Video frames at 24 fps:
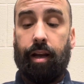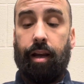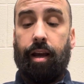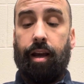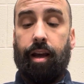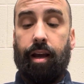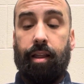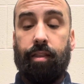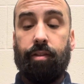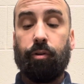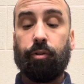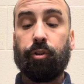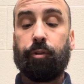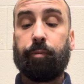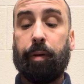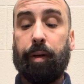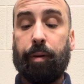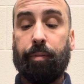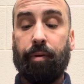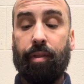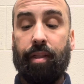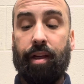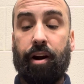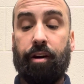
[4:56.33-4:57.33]
and those
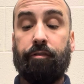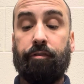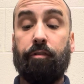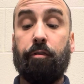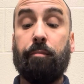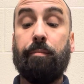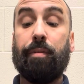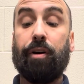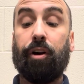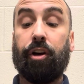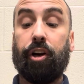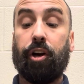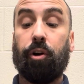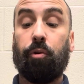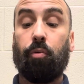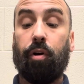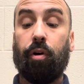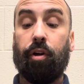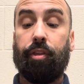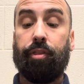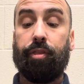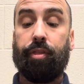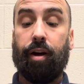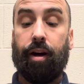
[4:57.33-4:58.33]
people that are familiar
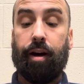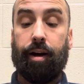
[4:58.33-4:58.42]
with